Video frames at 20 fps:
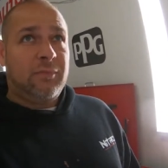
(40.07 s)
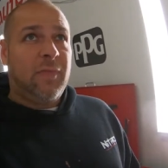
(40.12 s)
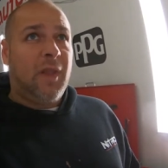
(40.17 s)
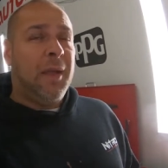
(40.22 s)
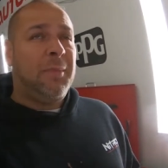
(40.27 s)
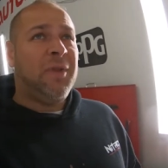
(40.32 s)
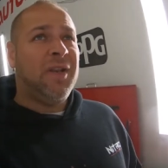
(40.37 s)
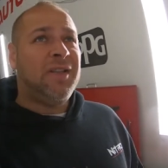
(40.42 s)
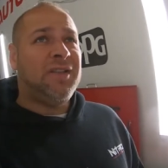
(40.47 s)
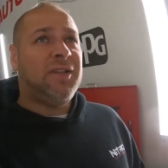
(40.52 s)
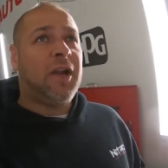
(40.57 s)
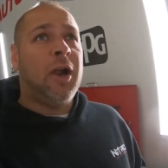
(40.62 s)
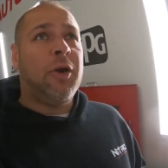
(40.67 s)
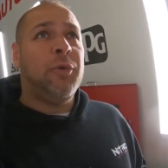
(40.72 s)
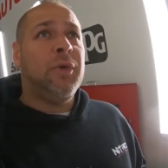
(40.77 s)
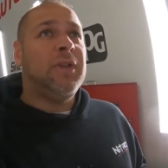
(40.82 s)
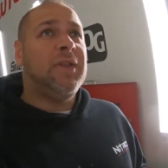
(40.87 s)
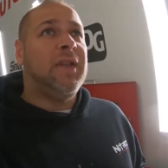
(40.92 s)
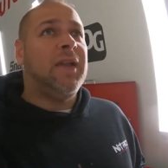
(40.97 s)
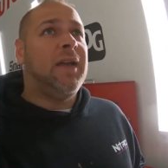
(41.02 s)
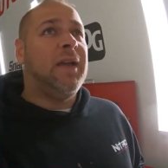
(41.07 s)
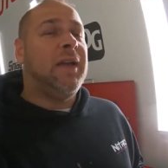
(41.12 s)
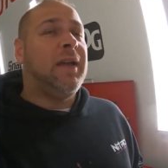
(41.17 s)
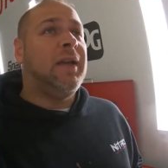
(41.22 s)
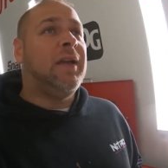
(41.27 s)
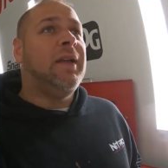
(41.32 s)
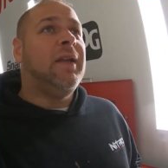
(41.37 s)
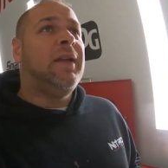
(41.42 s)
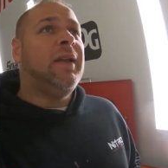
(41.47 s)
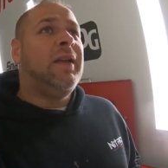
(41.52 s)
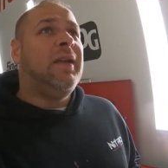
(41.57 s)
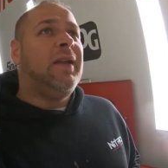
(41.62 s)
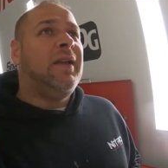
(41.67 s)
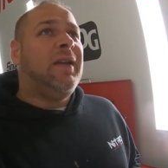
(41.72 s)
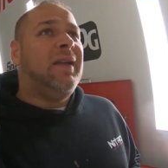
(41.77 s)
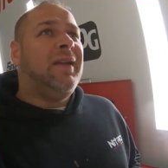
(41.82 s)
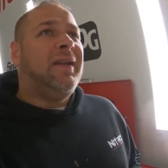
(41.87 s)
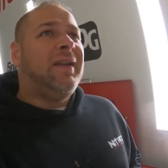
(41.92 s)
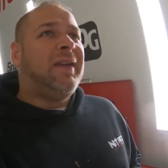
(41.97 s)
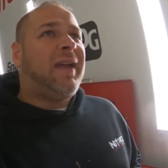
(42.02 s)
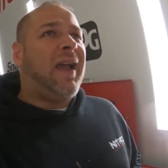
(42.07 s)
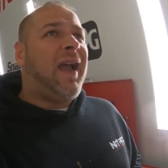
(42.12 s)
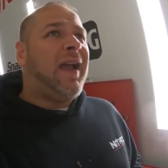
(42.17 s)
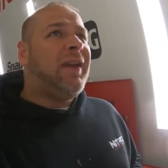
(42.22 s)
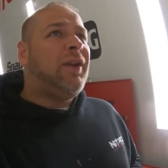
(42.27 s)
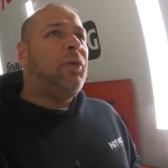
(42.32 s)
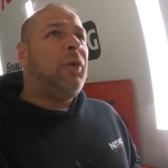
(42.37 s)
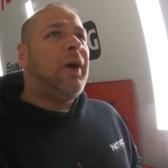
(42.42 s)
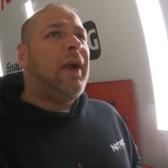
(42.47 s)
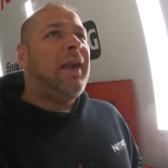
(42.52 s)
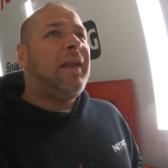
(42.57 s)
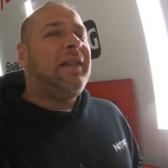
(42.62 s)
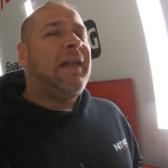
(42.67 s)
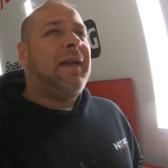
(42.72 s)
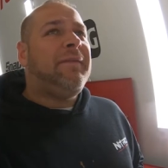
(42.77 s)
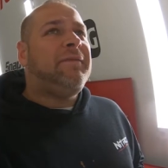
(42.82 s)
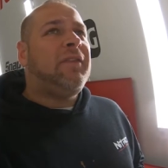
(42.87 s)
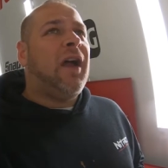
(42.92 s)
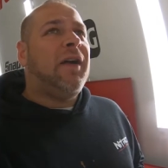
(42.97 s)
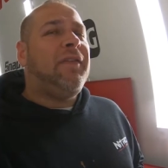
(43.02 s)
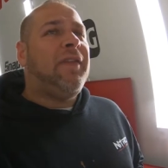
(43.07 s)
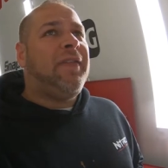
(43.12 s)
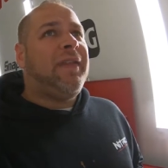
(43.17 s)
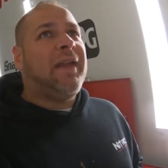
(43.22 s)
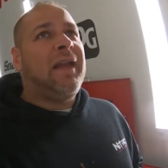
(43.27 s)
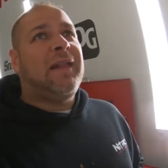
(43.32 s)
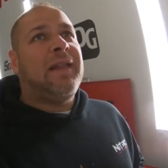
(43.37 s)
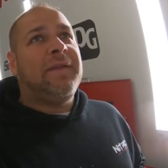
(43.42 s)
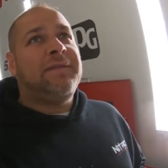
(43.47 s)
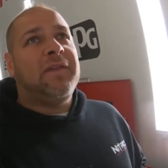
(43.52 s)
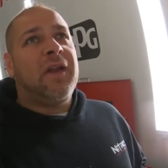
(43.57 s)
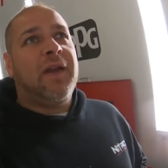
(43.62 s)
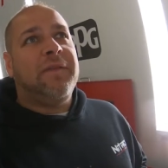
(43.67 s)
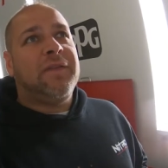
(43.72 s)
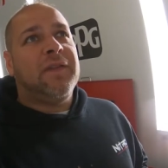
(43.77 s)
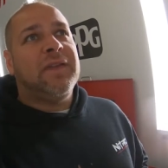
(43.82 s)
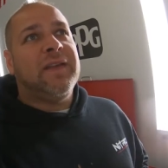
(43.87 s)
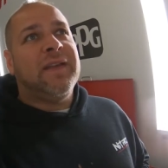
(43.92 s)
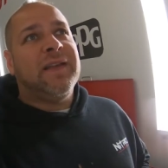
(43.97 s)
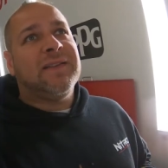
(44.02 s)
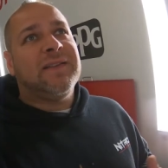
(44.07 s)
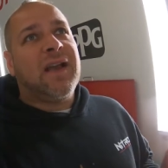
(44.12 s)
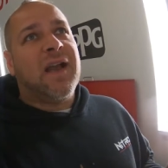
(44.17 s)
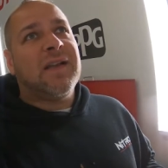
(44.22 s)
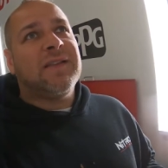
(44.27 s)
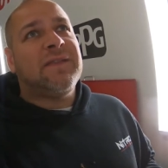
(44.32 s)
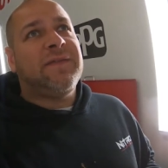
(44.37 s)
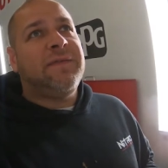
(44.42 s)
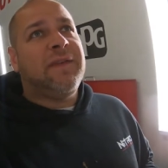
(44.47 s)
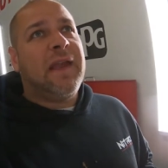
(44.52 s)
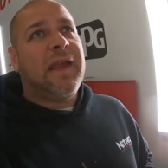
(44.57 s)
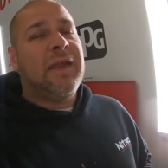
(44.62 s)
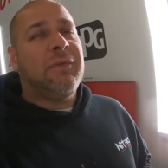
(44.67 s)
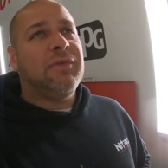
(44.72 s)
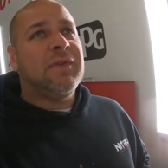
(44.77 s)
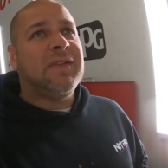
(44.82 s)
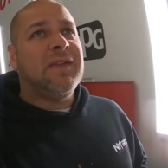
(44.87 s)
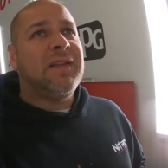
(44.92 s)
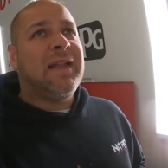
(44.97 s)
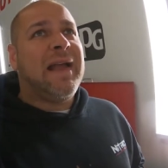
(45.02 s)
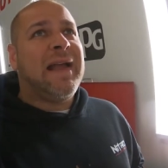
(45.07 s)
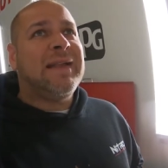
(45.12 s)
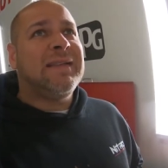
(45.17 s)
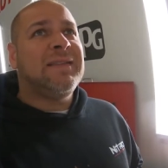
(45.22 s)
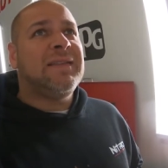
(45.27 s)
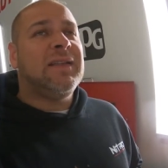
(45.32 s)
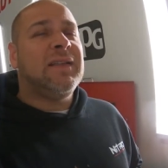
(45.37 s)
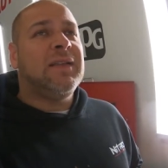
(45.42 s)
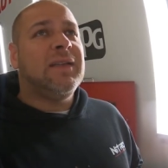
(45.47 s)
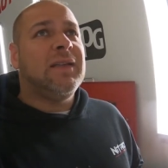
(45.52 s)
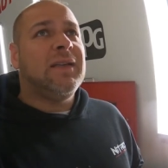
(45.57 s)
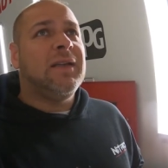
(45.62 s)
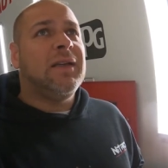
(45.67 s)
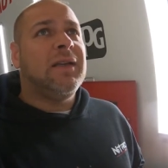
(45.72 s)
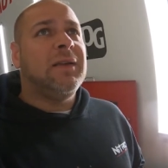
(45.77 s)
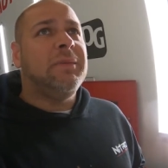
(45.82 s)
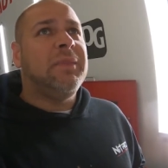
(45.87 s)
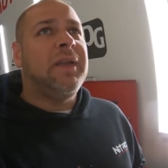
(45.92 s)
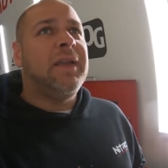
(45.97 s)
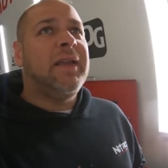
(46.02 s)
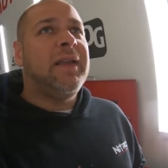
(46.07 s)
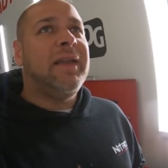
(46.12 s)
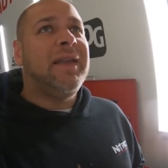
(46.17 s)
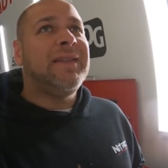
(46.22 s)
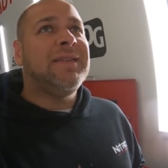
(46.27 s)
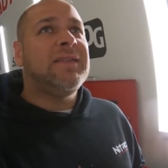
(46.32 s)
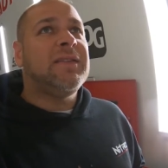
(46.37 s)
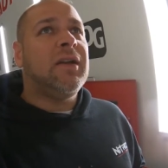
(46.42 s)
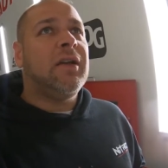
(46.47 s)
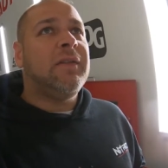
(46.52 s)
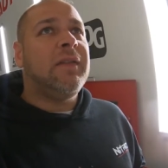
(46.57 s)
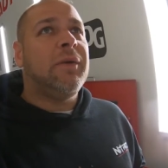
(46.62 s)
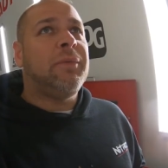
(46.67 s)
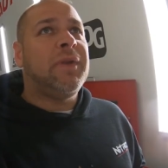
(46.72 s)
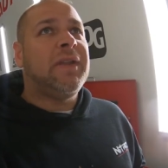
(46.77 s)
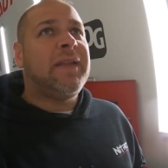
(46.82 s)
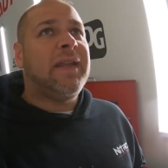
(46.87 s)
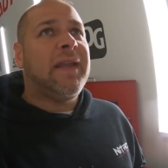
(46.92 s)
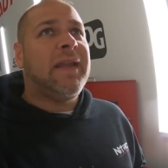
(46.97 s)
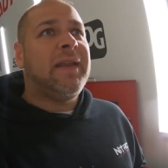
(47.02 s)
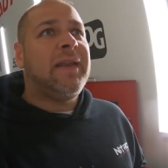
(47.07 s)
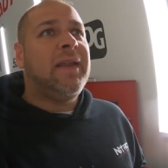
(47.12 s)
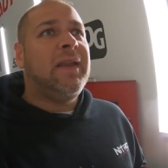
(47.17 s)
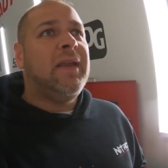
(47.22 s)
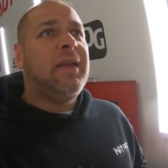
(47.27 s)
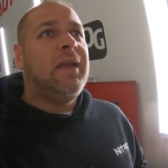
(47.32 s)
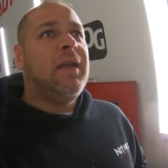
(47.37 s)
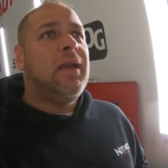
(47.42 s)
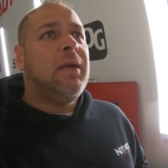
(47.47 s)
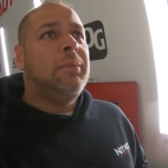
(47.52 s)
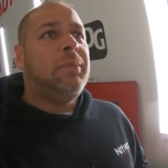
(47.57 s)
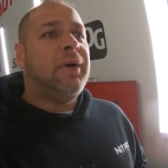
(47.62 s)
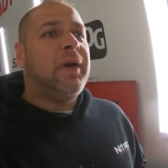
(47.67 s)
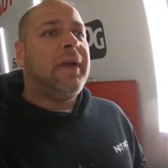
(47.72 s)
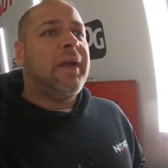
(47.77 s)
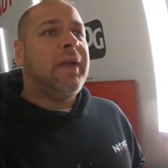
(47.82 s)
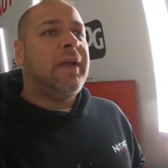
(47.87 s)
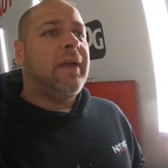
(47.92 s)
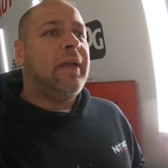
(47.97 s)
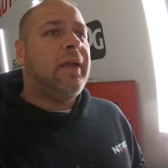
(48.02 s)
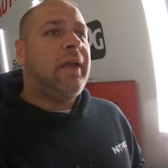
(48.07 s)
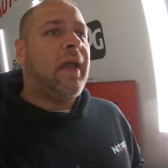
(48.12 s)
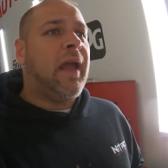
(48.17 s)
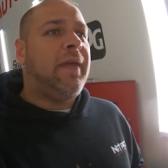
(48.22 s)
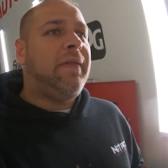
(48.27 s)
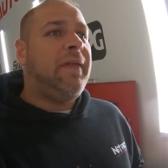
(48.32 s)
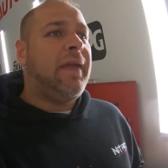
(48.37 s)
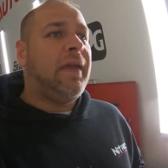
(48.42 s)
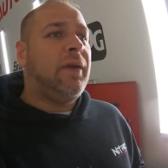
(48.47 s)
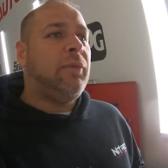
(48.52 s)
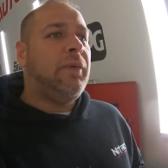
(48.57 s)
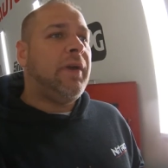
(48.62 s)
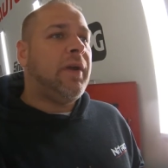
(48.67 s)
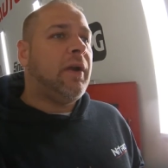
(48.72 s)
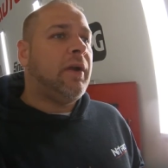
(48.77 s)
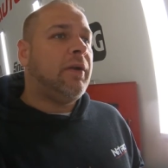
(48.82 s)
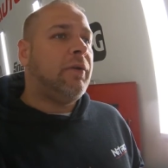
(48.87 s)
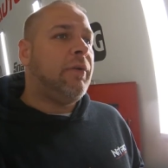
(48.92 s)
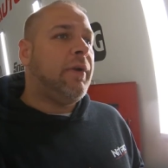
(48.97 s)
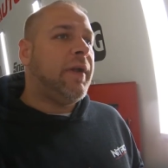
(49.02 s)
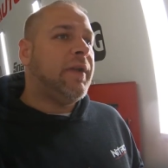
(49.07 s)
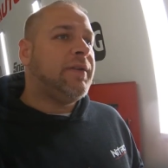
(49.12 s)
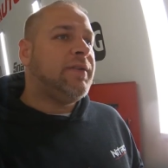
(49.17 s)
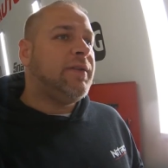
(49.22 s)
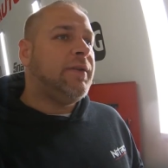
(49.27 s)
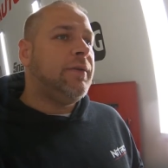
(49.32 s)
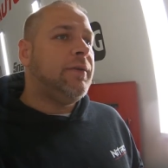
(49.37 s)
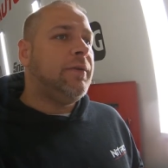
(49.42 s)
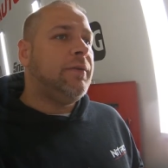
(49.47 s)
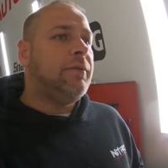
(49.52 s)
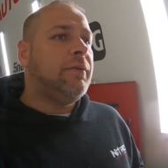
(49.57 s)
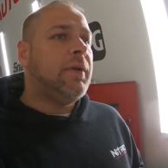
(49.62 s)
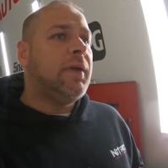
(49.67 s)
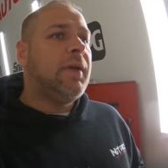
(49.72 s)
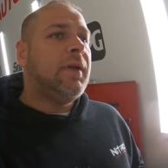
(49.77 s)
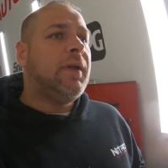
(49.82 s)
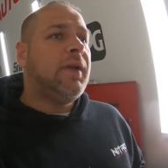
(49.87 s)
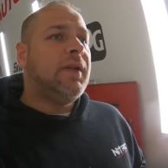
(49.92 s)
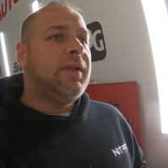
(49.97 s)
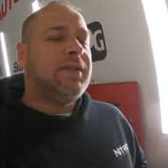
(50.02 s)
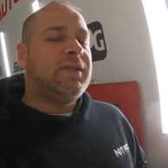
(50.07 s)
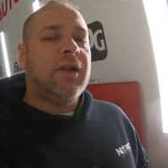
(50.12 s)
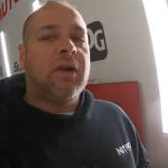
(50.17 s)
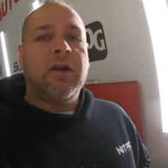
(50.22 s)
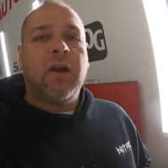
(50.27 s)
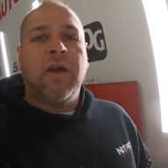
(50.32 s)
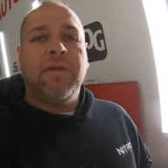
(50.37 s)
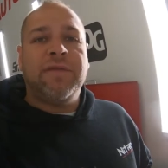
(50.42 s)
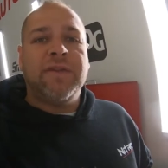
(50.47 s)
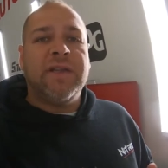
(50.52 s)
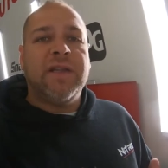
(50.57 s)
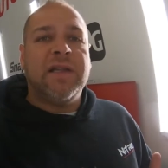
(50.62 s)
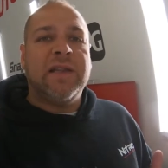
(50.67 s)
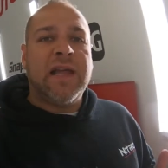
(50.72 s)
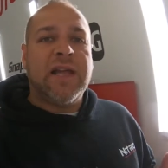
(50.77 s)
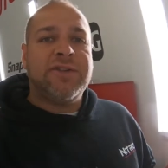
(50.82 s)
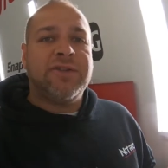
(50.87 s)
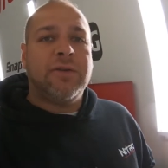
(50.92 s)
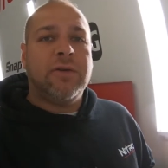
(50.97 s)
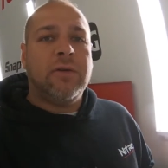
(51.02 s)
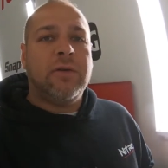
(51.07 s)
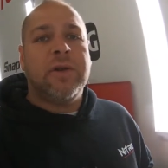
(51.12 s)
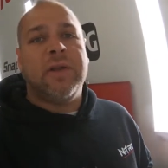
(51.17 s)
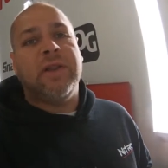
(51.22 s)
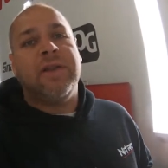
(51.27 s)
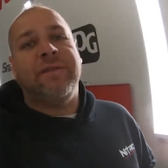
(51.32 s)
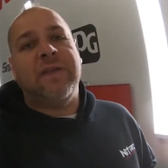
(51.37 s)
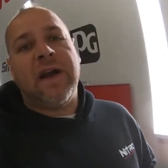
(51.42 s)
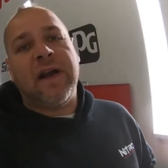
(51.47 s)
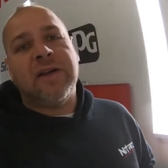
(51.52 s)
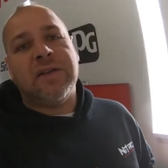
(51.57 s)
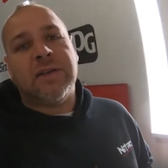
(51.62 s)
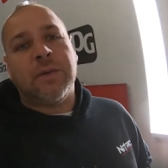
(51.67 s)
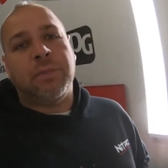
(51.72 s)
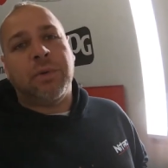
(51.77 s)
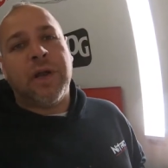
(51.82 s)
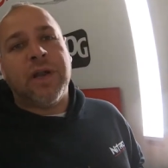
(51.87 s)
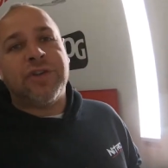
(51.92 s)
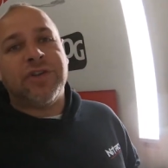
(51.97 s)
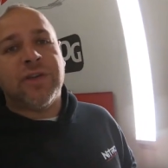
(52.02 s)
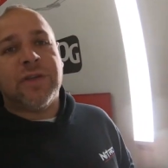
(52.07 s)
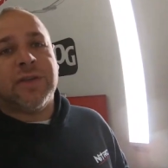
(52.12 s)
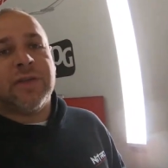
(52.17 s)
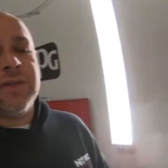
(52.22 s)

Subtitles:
I'm going to start with the kind of where I left off. I think I left off on the exhaust fan was the last install that we did, but I think we are going to start off with the electrical and the fire suppression.